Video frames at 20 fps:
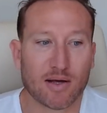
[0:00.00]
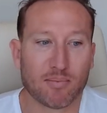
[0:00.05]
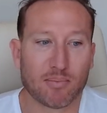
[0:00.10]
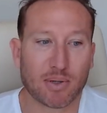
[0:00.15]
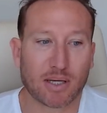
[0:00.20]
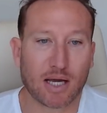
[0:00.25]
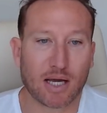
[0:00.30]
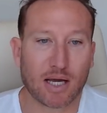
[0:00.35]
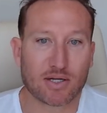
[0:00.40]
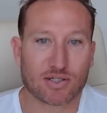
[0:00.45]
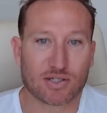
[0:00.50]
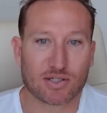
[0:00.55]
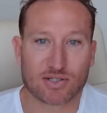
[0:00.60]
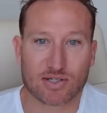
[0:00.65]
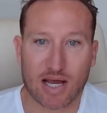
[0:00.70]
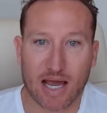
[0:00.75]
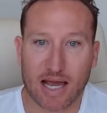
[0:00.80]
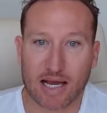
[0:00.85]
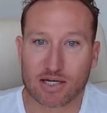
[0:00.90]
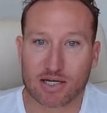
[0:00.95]
because
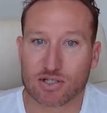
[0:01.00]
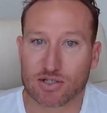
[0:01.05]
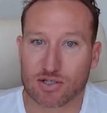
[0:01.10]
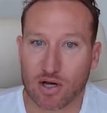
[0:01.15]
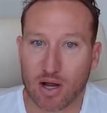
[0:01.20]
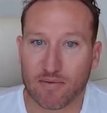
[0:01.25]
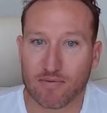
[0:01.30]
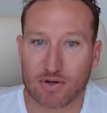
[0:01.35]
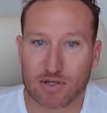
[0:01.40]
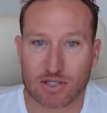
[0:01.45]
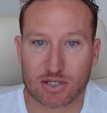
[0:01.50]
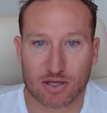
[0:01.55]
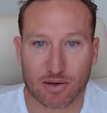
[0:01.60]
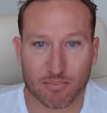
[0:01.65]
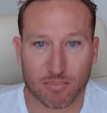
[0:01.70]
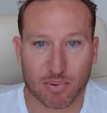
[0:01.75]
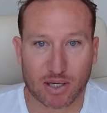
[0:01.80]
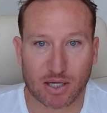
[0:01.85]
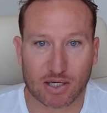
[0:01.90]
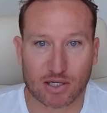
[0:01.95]
tax is obviously a
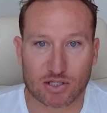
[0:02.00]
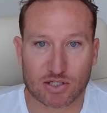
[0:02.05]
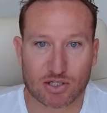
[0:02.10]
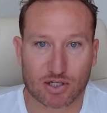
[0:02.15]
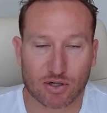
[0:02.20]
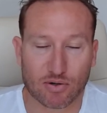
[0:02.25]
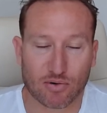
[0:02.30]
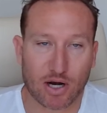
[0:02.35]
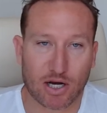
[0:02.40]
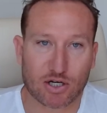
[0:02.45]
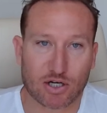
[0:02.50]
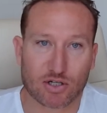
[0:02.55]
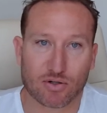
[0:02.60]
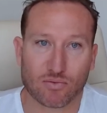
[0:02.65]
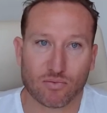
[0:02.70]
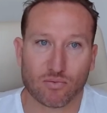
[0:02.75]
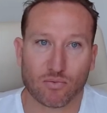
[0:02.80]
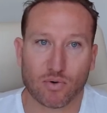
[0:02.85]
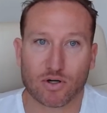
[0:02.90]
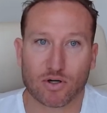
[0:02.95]
big
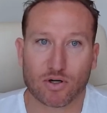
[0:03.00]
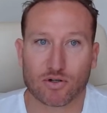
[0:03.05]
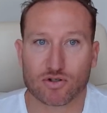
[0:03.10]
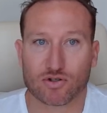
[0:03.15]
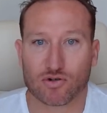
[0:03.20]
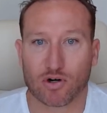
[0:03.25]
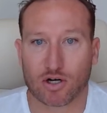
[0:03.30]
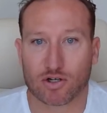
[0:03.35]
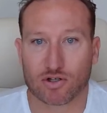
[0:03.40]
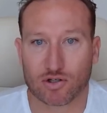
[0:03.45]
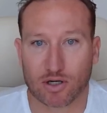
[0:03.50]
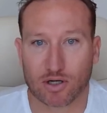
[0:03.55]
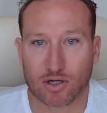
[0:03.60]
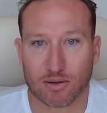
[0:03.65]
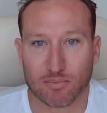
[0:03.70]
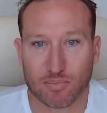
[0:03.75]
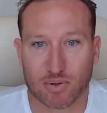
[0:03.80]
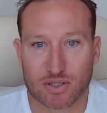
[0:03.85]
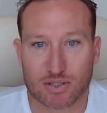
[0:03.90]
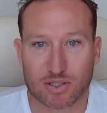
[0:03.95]
consideration when you're structuring a
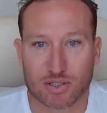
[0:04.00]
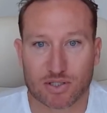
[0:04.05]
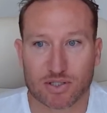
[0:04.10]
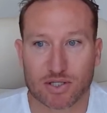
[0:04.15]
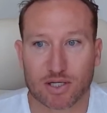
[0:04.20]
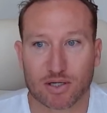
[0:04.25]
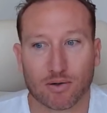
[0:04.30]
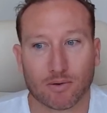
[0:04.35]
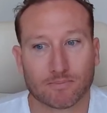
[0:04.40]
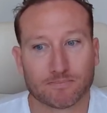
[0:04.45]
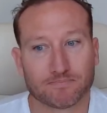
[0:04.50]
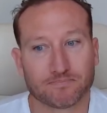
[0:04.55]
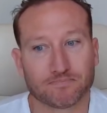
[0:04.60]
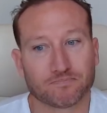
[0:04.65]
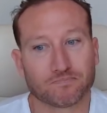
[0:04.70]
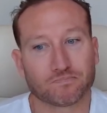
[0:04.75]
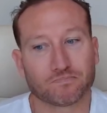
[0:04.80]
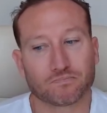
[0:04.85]
business deal